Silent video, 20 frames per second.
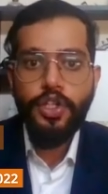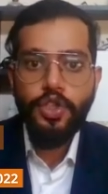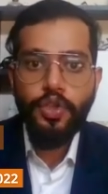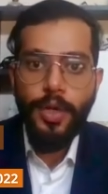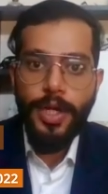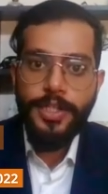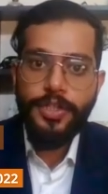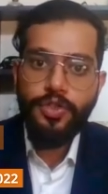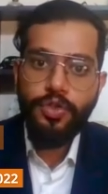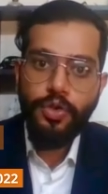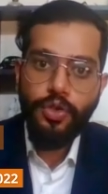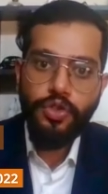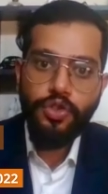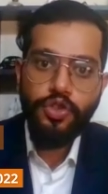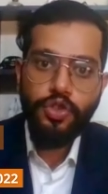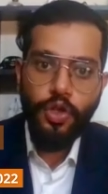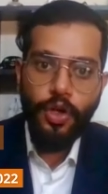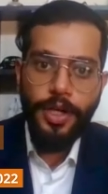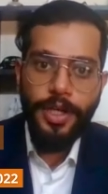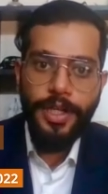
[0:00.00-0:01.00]
So I chose
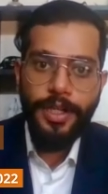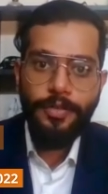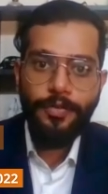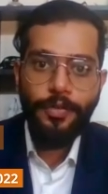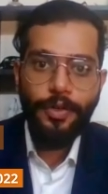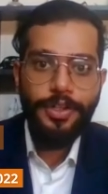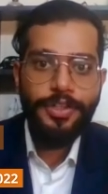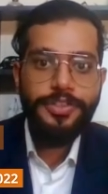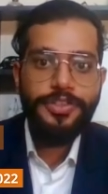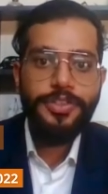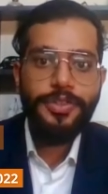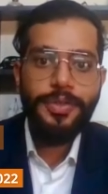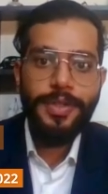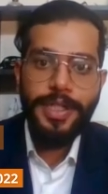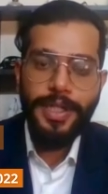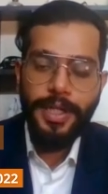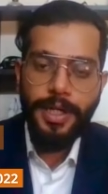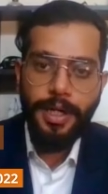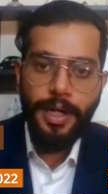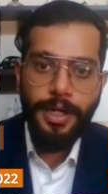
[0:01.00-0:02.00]
SOIL for its
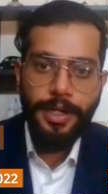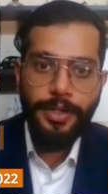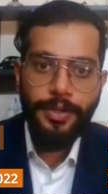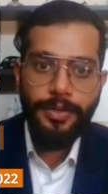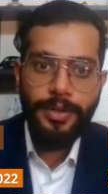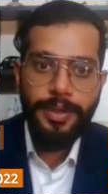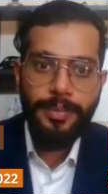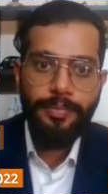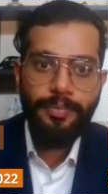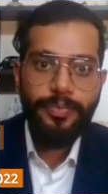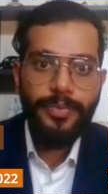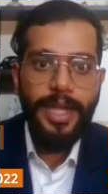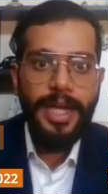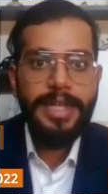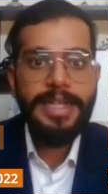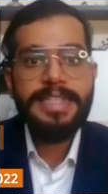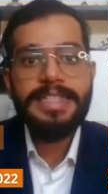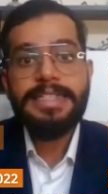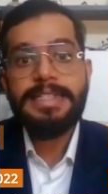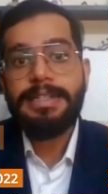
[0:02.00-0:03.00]
unique curriculum
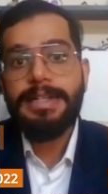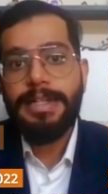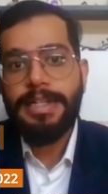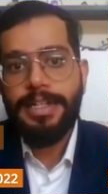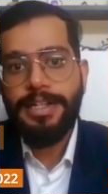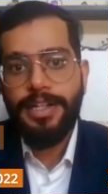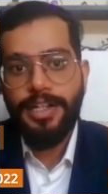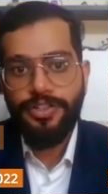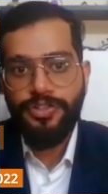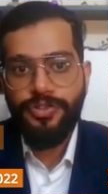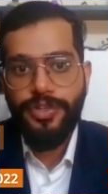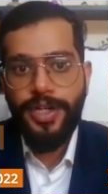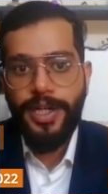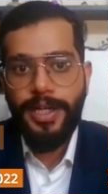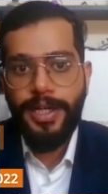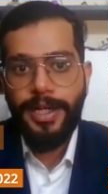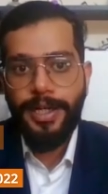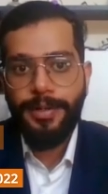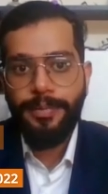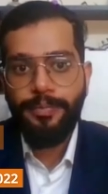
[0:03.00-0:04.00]
and its great industry
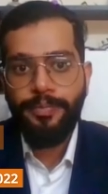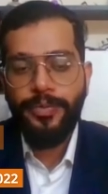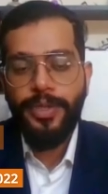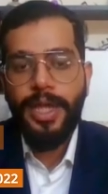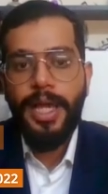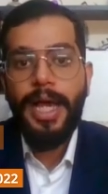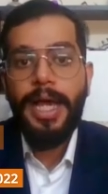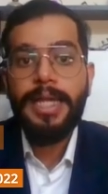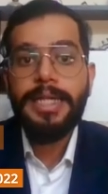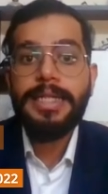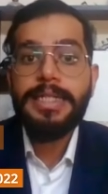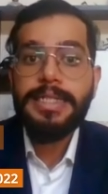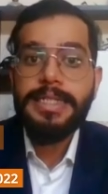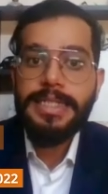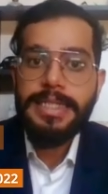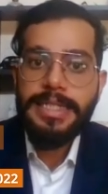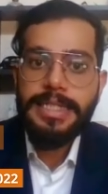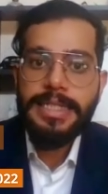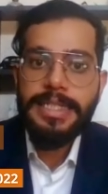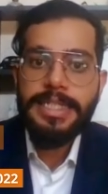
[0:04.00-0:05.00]
connect. And
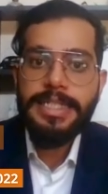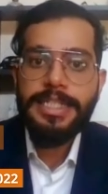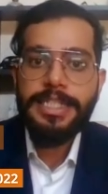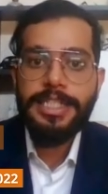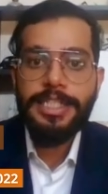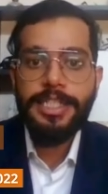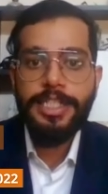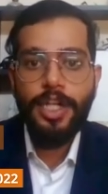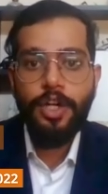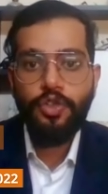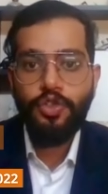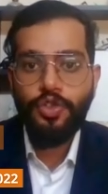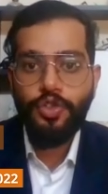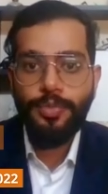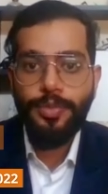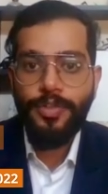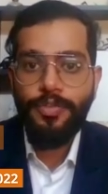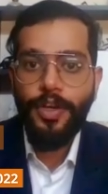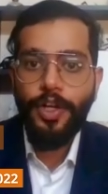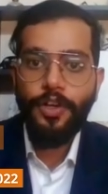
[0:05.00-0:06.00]
indeed, it turned out
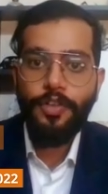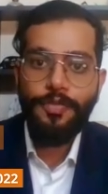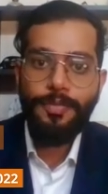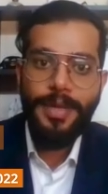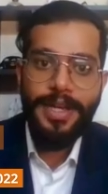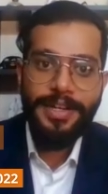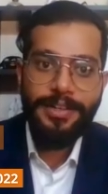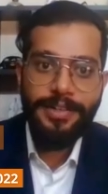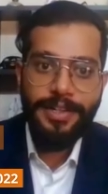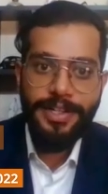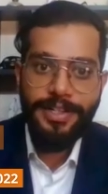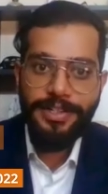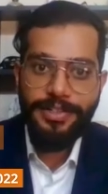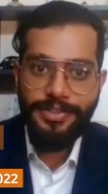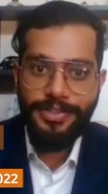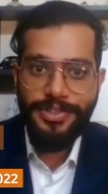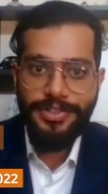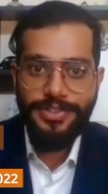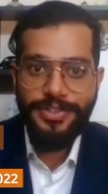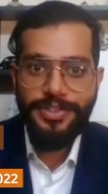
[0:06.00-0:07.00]
to be one of my great
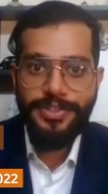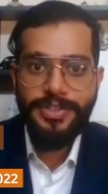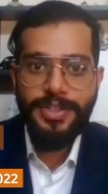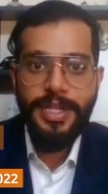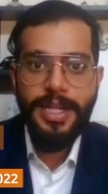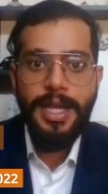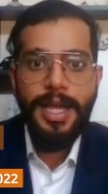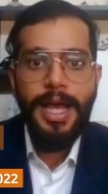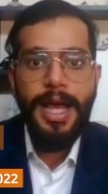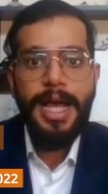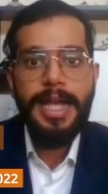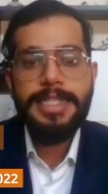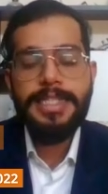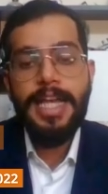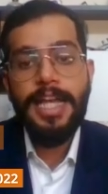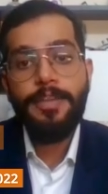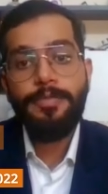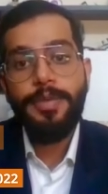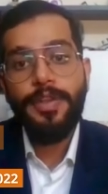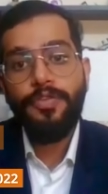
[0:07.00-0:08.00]
decisions as
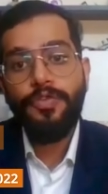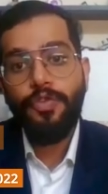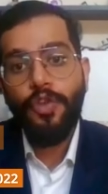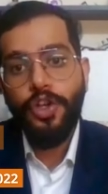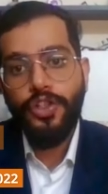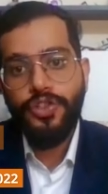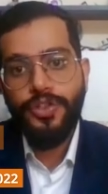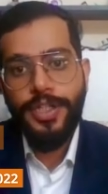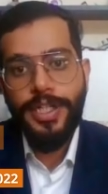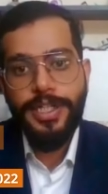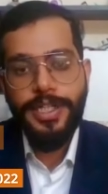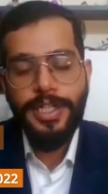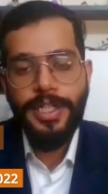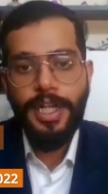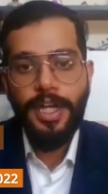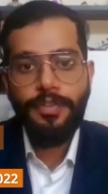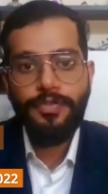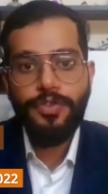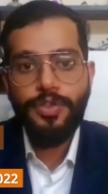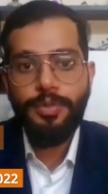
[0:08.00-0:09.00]
I have been fortunate
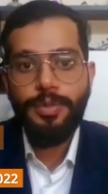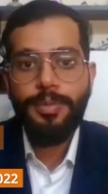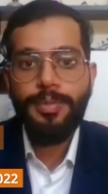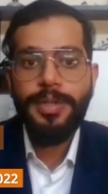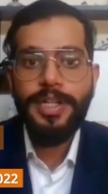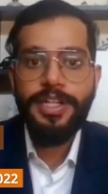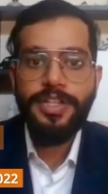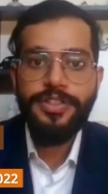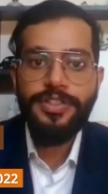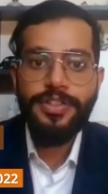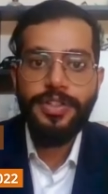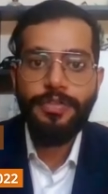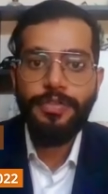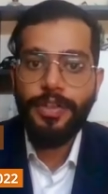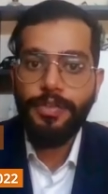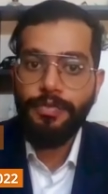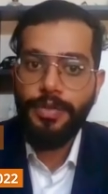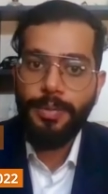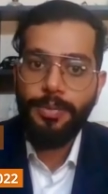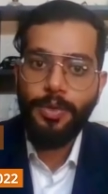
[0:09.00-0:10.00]
enough to be placed
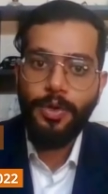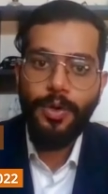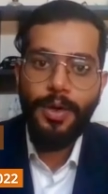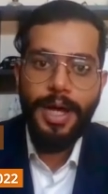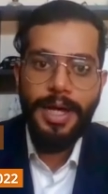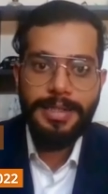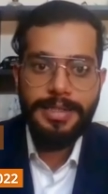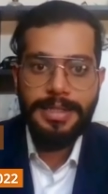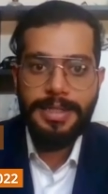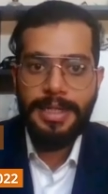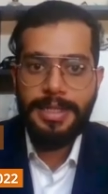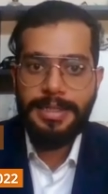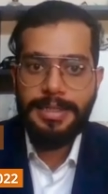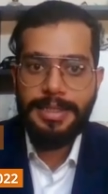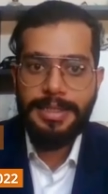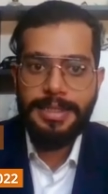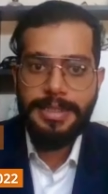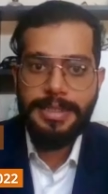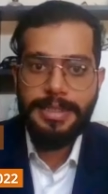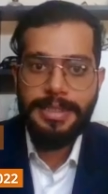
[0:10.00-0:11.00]
with Wipro as a
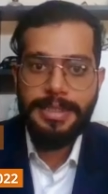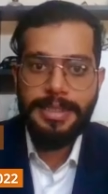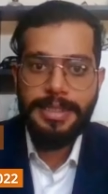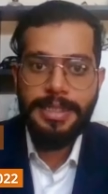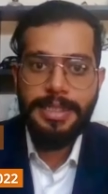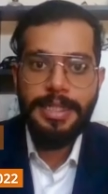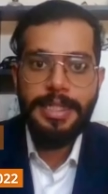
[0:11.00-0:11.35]
consultant.